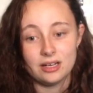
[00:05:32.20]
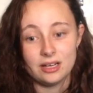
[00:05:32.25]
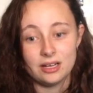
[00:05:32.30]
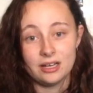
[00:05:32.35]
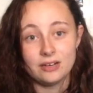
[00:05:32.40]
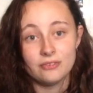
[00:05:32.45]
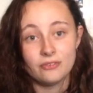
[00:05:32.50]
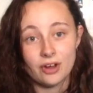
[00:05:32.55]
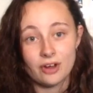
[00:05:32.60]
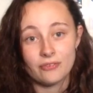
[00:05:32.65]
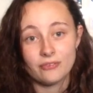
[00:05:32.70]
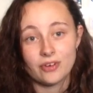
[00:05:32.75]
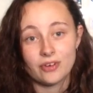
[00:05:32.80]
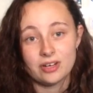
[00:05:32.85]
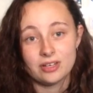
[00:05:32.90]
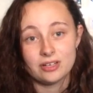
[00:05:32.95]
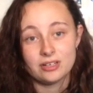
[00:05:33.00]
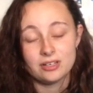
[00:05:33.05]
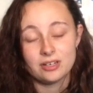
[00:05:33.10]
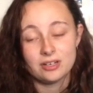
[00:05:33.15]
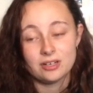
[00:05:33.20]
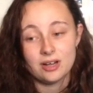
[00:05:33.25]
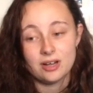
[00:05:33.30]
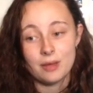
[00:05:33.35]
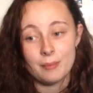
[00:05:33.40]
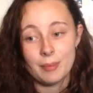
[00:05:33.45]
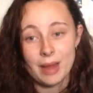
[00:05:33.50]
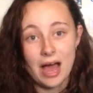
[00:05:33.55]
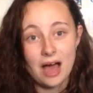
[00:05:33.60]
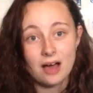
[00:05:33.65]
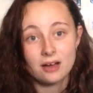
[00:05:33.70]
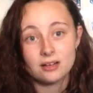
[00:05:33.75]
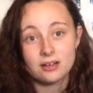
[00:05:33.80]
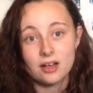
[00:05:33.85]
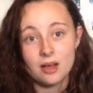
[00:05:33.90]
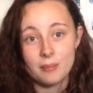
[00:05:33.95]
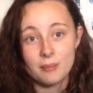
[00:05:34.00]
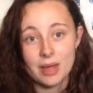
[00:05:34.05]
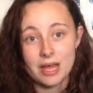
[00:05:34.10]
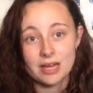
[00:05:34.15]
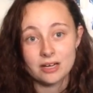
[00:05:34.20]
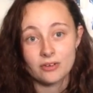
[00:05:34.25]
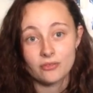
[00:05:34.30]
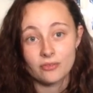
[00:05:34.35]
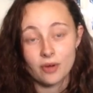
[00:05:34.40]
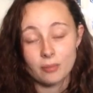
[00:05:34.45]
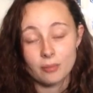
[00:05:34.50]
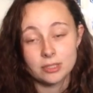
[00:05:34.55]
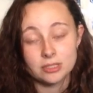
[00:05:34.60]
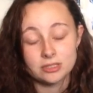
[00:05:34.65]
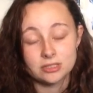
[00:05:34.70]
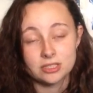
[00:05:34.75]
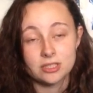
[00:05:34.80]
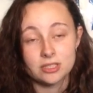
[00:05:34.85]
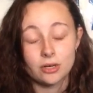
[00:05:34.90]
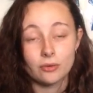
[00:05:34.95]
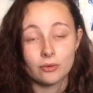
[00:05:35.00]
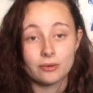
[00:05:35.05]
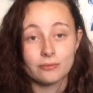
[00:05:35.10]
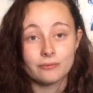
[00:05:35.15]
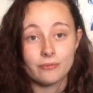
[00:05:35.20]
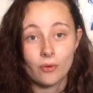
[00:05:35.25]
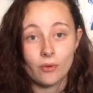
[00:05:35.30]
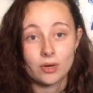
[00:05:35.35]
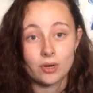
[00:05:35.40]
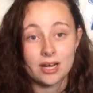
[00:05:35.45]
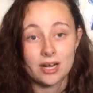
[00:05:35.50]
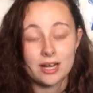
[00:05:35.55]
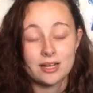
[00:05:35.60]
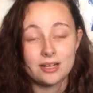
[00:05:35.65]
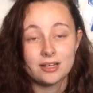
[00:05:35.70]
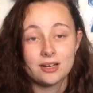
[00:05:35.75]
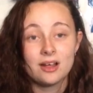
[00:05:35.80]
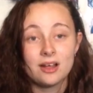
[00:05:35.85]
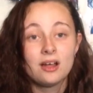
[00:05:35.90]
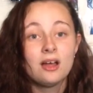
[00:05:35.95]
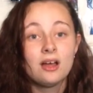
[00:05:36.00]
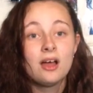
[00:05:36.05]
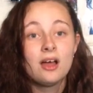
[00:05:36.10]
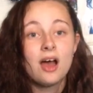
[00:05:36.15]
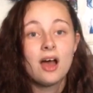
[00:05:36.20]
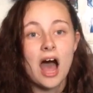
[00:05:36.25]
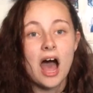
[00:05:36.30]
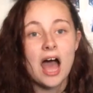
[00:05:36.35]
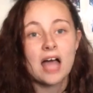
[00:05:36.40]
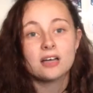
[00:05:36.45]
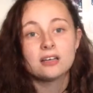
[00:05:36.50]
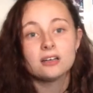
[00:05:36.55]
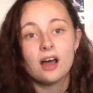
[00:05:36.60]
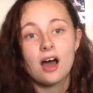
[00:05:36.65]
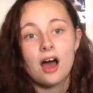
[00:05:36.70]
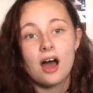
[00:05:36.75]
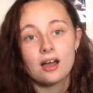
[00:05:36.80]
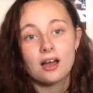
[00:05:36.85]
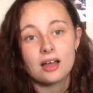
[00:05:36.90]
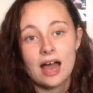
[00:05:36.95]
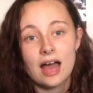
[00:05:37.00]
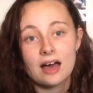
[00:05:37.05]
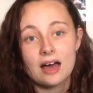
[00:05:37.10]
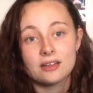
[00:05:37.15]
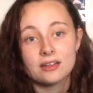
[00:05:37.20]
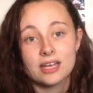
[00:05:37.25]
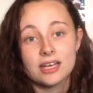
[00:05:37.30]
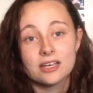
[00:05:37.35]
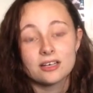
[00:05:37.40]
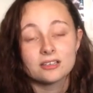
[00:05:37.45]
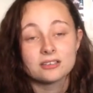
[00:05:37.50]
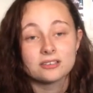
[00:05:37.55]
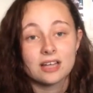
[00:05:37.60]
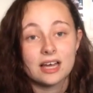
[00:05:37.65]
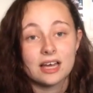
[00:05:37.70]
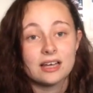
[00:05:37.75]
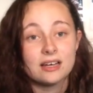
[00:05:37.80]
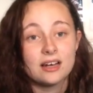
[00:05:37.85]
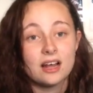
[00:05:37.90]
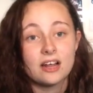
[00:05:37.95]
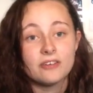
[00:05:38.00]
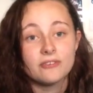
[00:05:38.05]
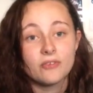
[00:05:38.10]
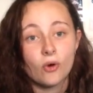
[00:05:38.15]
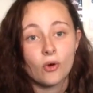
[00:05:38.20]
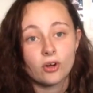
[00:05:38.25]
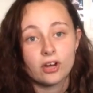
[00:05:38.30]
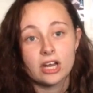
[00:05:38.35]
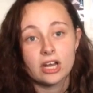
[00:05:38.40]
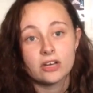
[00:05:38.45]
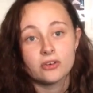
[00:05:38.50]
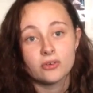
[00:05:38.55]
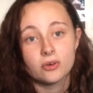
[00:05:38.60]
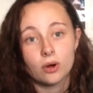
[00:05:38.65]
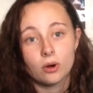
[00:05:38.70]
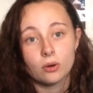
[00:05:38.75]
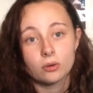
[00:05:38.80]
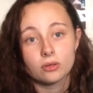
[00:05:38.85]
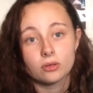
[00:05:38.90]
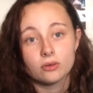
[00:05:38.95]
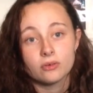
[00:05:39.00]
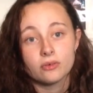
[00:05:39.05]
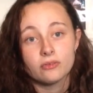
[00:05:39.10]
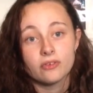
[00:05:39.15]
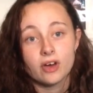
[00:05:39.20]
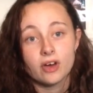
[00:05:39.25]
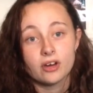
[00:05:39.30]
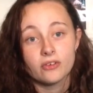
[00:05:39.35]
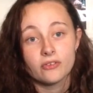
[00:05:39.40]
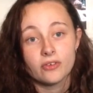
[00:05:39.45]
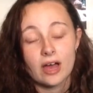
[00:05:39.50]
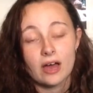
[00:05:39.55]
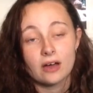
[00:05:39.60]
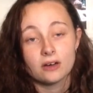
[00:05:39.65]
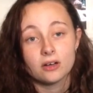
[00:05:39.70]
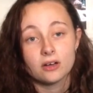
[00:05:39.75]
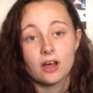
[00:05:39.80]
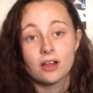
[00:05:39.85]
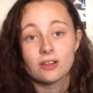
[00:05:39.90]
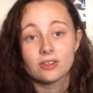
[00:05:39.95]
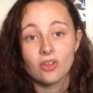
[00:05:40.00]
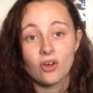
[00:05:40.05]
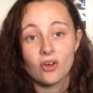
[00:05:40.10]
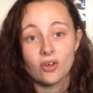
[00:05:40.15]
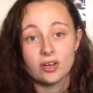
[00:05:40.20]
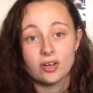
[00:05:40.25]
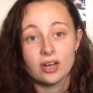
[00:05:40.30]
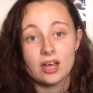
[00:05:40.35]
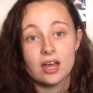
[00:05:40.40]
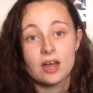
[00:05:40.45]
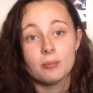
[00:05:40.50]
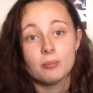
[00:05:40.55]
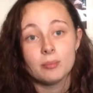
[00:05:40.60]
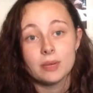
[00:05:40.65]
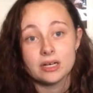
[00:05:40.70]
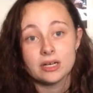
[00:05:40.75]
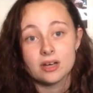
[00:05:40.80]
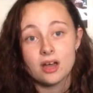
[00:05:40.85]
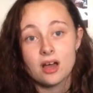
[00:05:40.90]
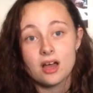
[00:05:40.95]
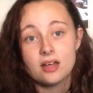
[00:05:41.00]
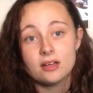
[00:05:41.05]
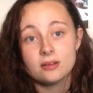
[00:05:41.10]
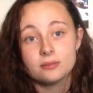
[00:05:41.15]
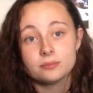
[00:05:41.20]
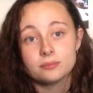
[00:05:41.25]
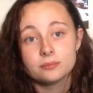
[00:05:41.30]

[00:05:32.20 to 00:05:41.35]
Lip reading: in reference about Amanda Robinson, who was 14, "I could ask how they could let a 14-year-old run around alone at midnight."